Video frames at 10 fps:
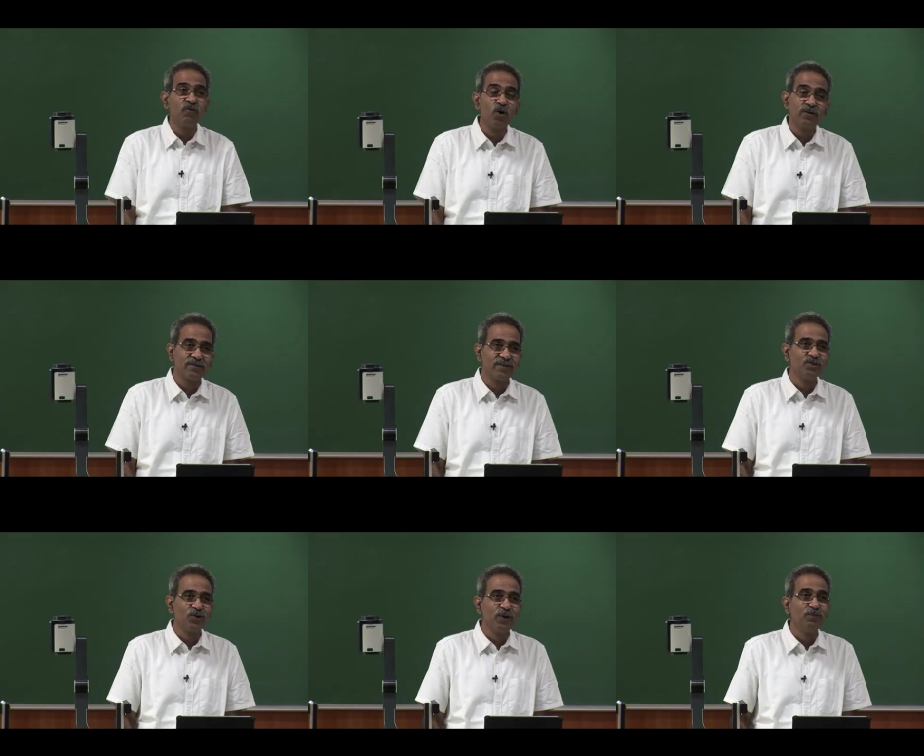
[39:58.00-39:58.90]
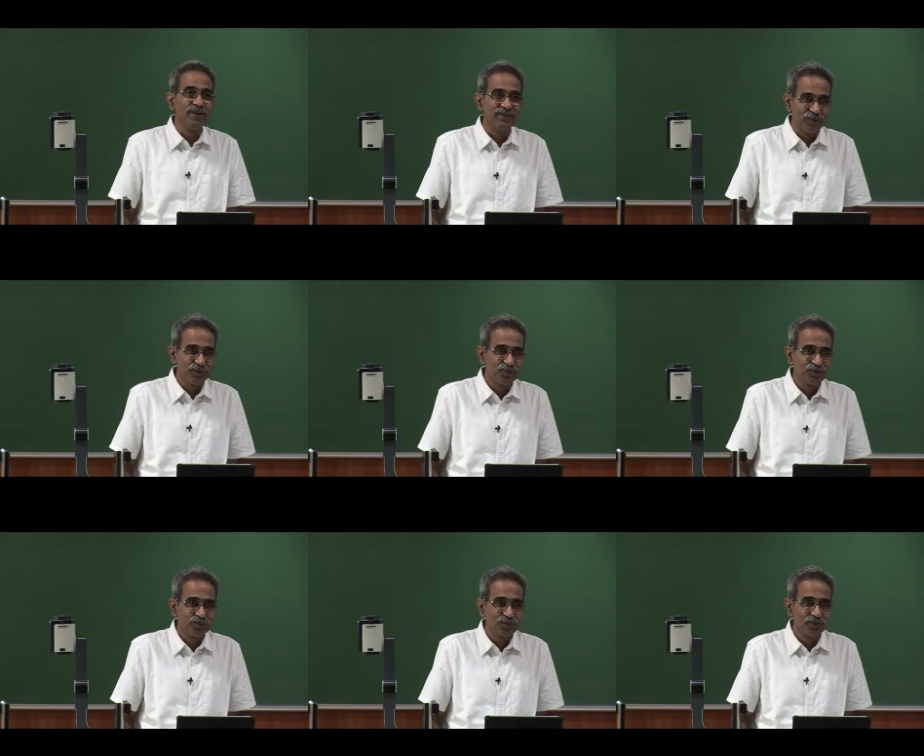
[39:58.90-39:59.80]
4th century BC.
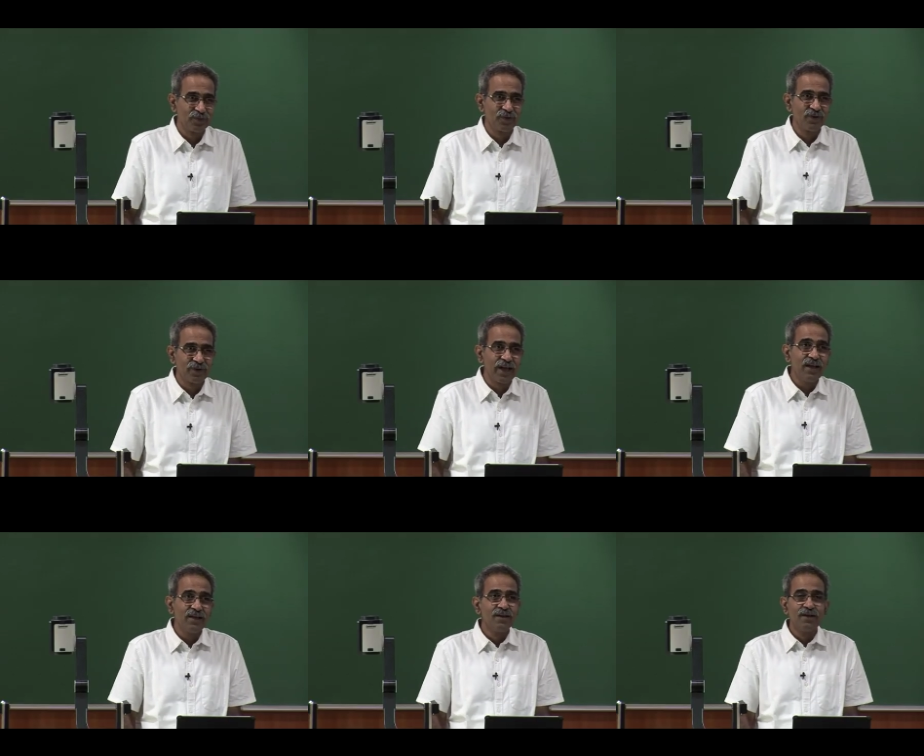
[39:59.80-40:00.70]
Okay?